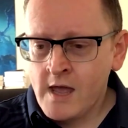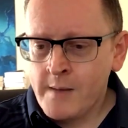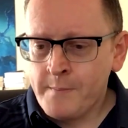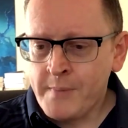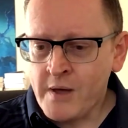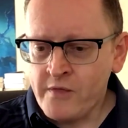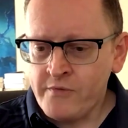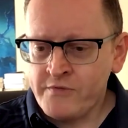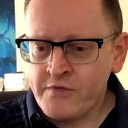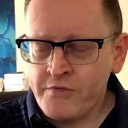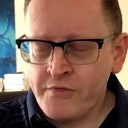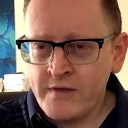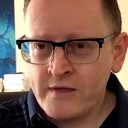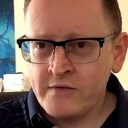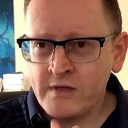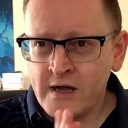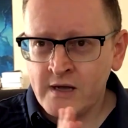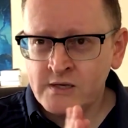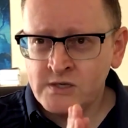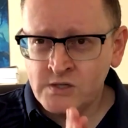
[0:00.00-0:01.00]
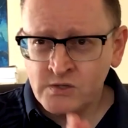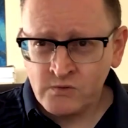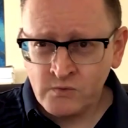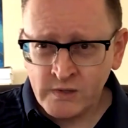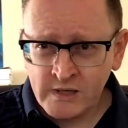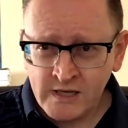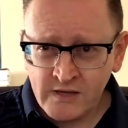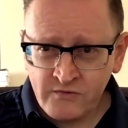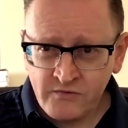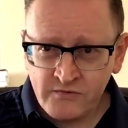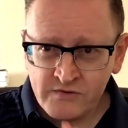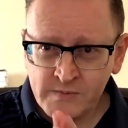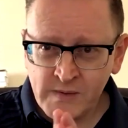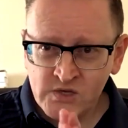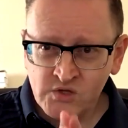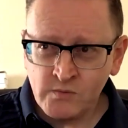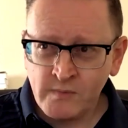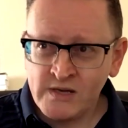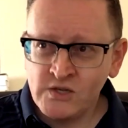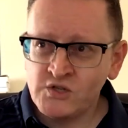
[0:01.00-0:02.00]
But the thing that I do want to give
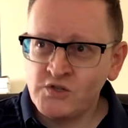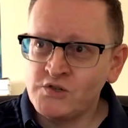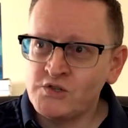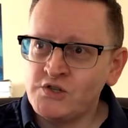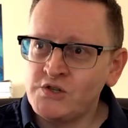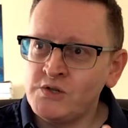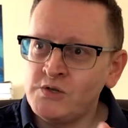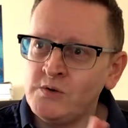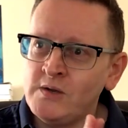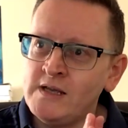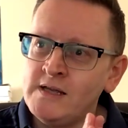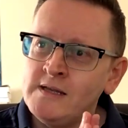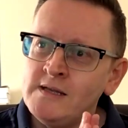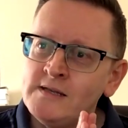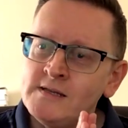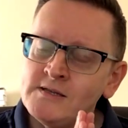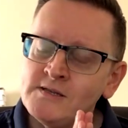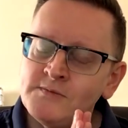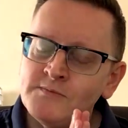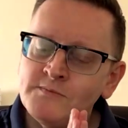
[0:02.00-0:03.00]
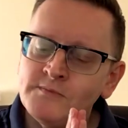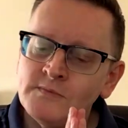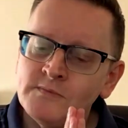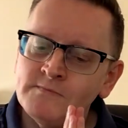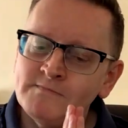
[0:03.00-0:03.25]
special mention to is